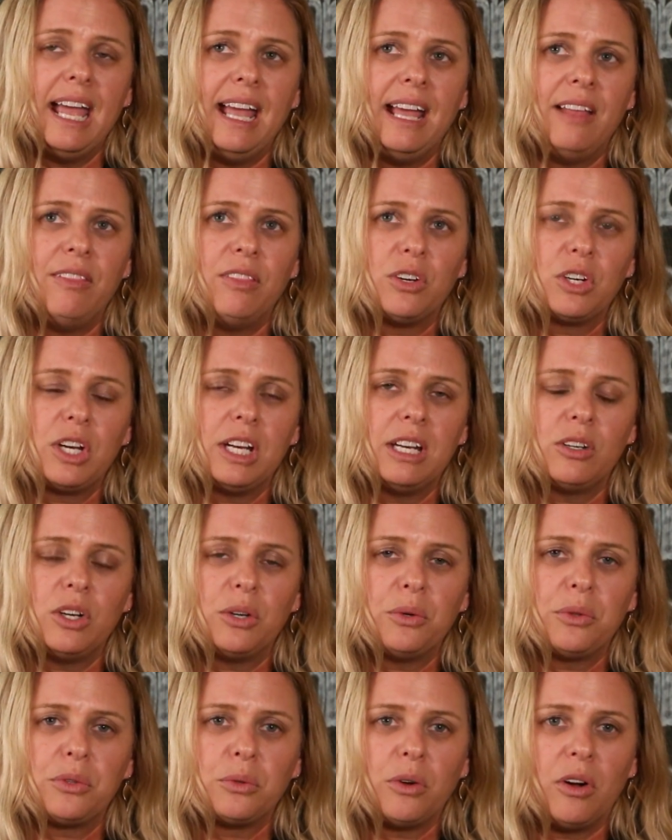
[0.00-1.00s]
And they're going to
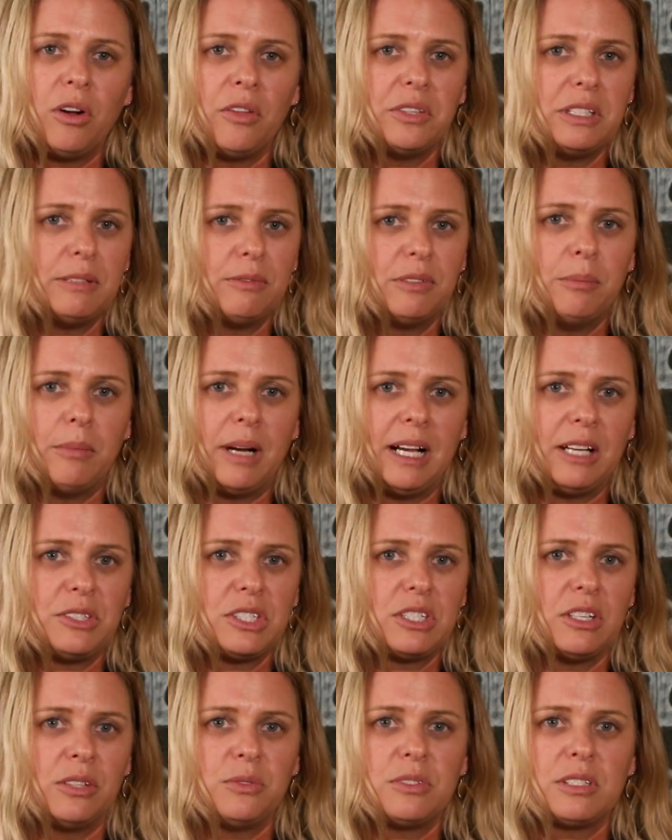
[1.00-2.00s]
go through all the different
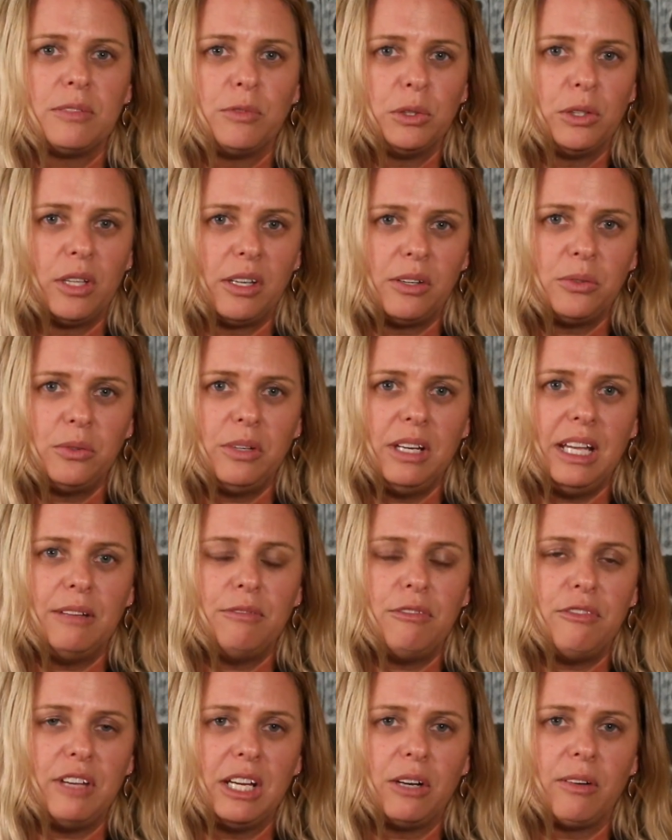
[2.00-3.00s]
milestones of a loan
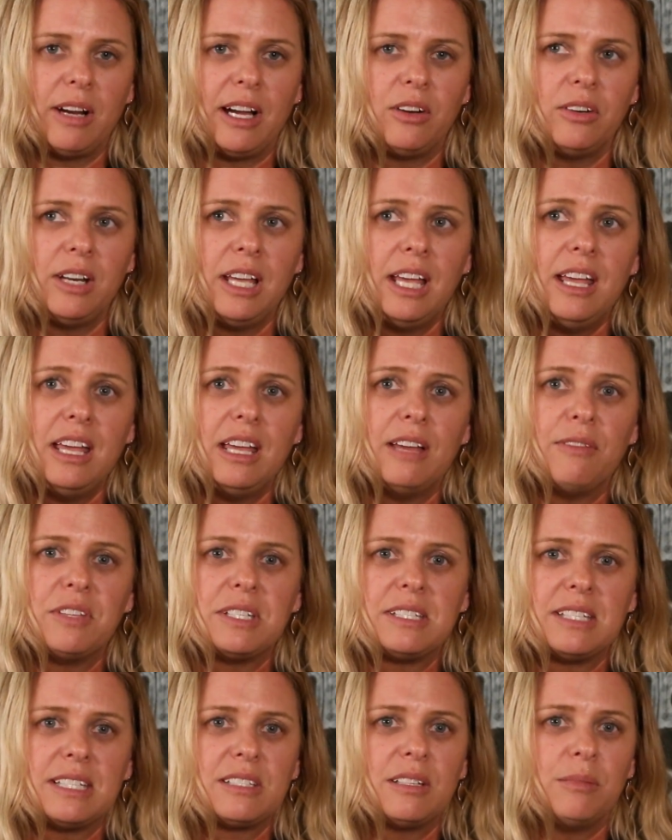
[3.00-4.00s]
and figure out if
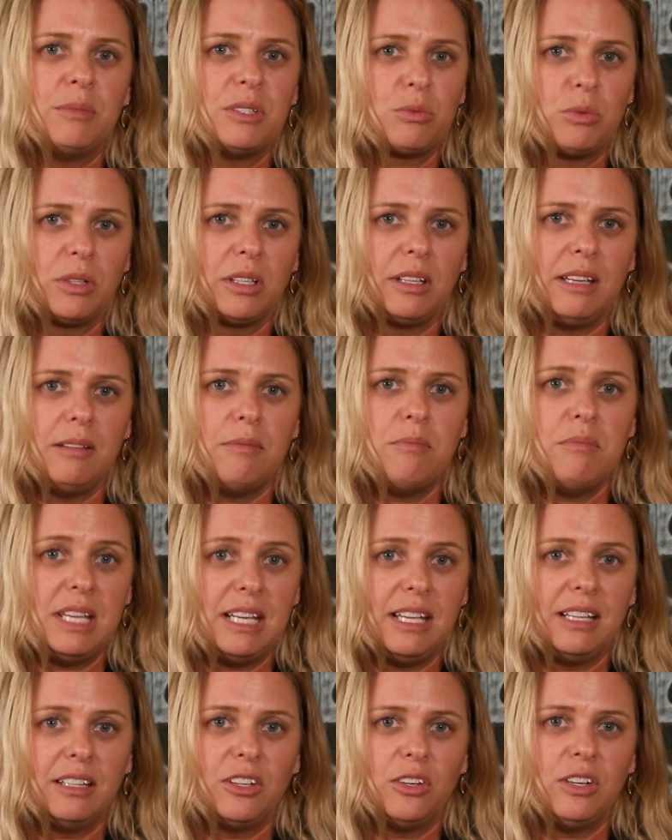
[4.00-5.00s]
the system is really
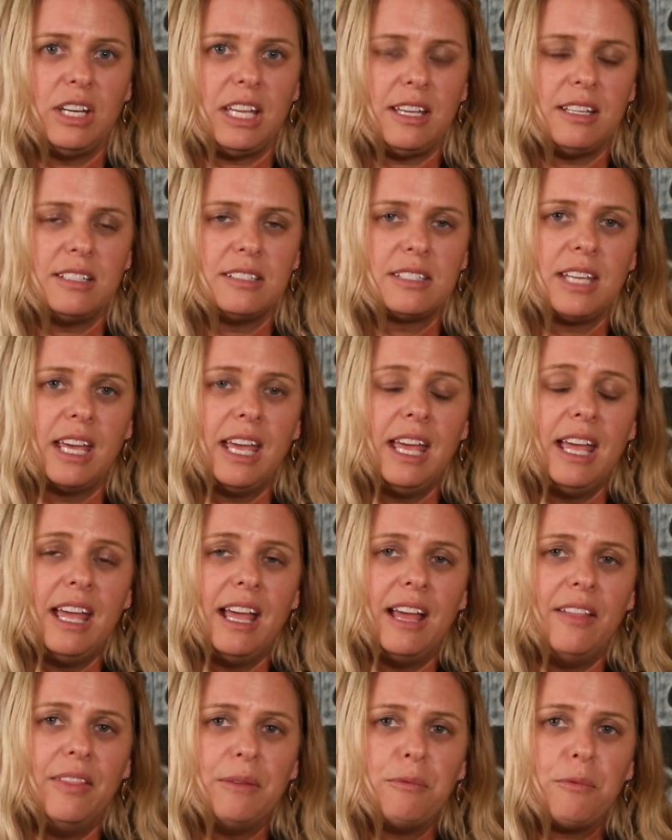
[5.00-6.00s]
meeting their needs.
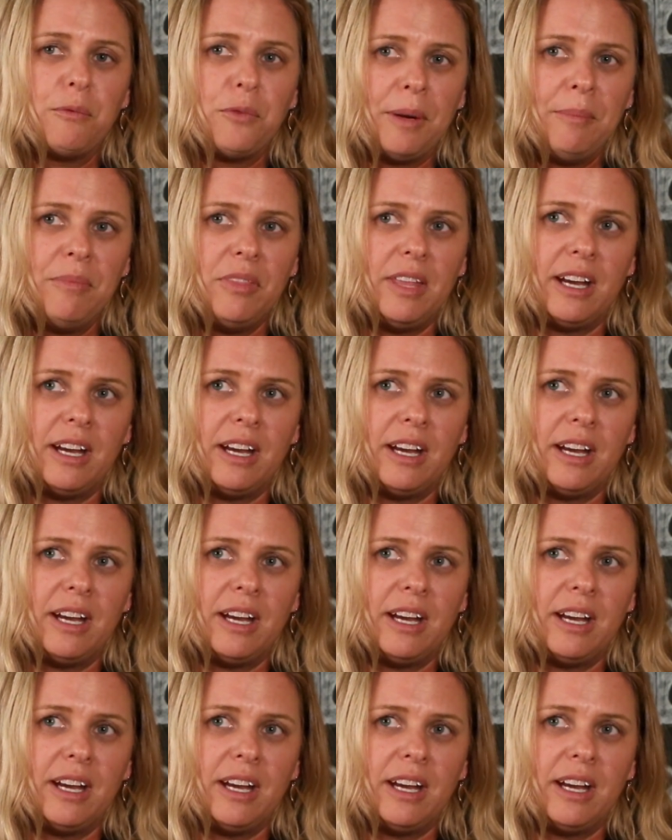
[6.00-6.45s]
And then from